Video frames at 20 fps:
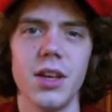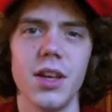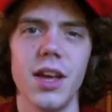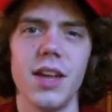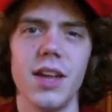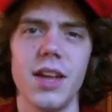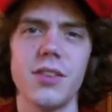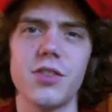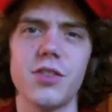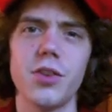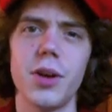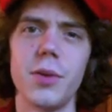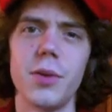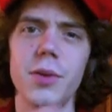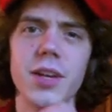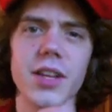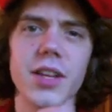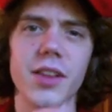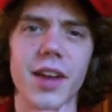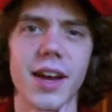And so I
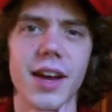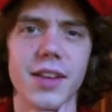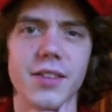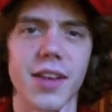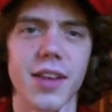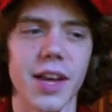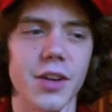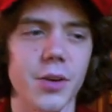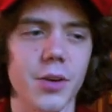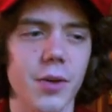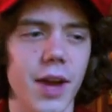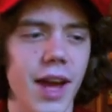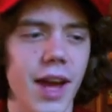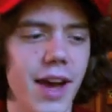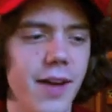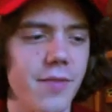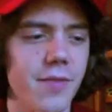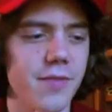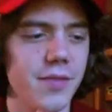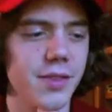realized I don't
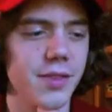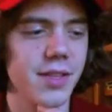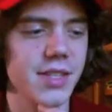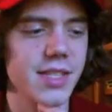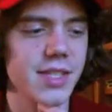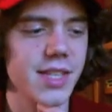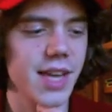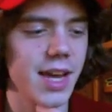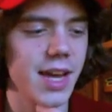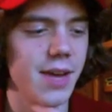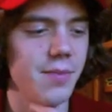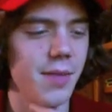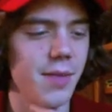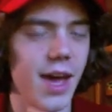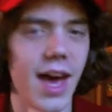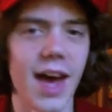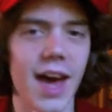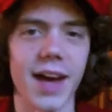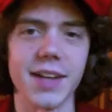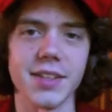have the same
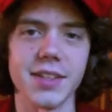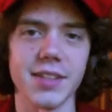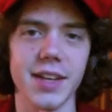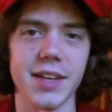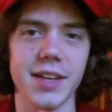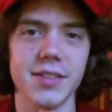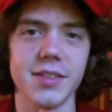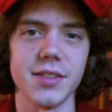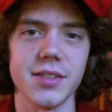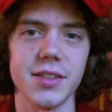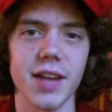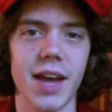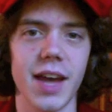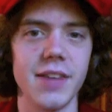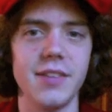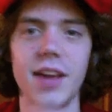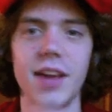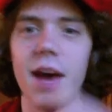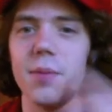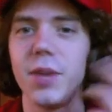access, I
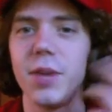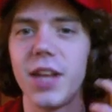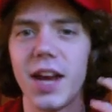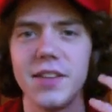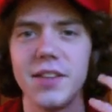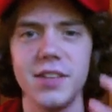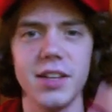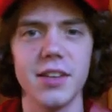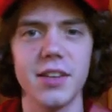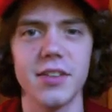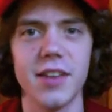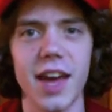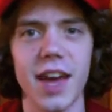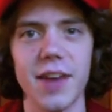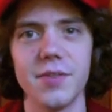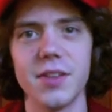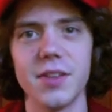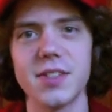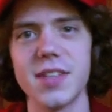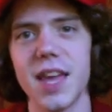didn't
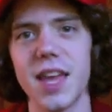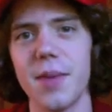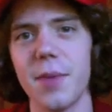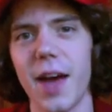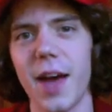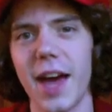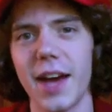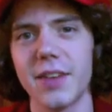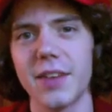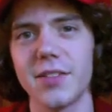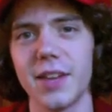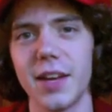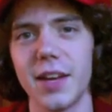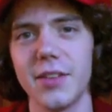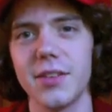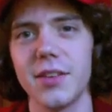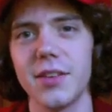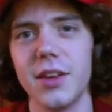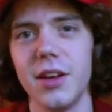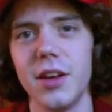have the same
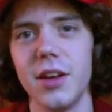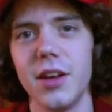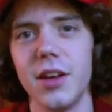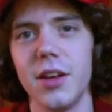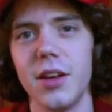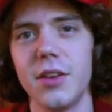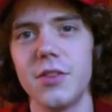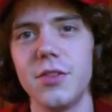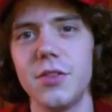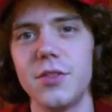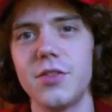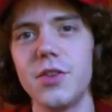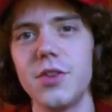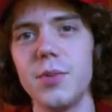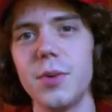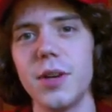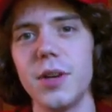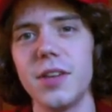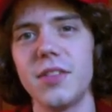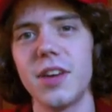access to the
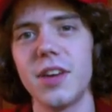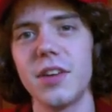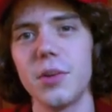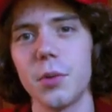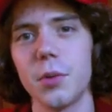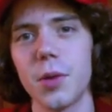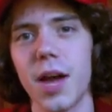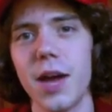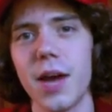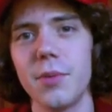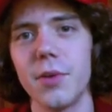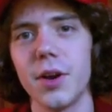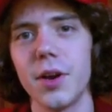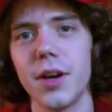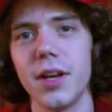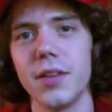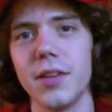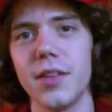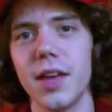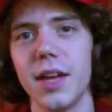Super Nintendo
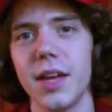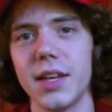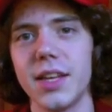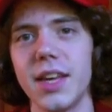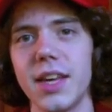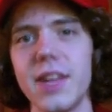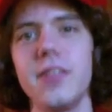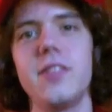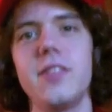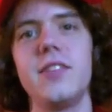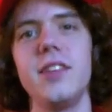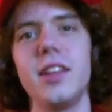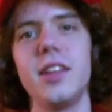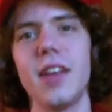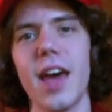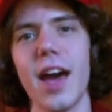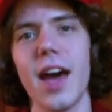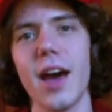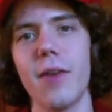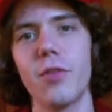library that kids did
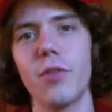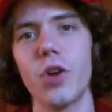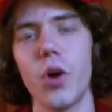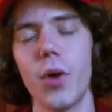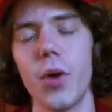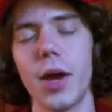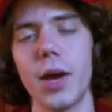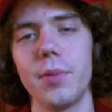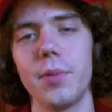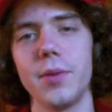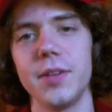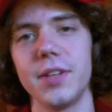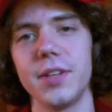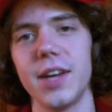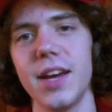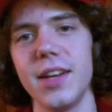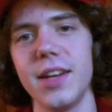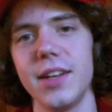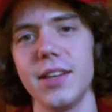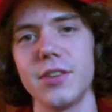have growing up in the
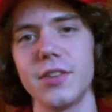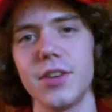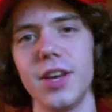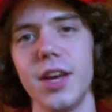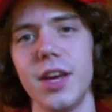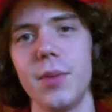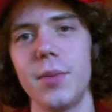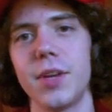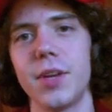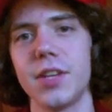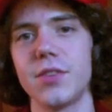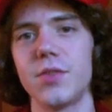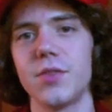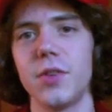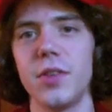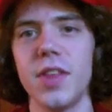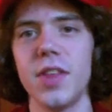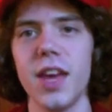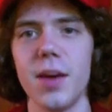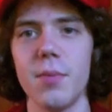90s, because
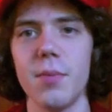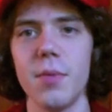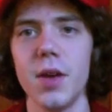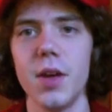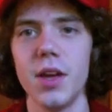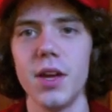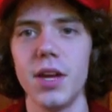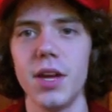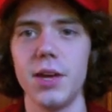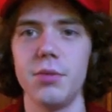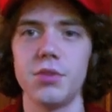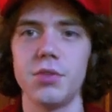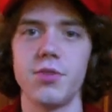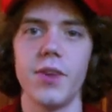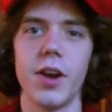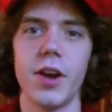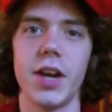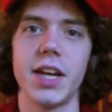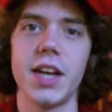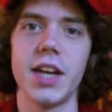for them, it was
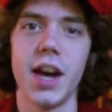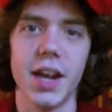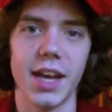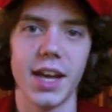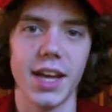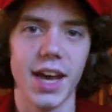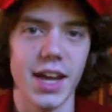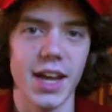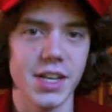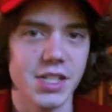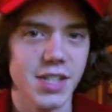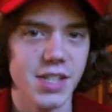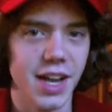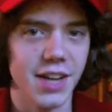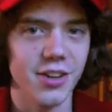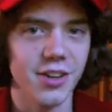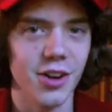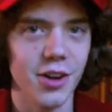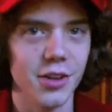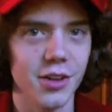very cutting-edge
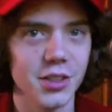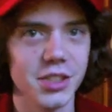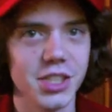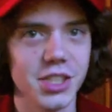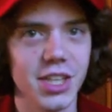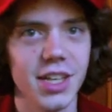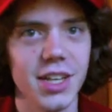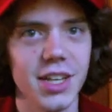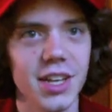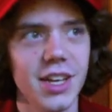technology.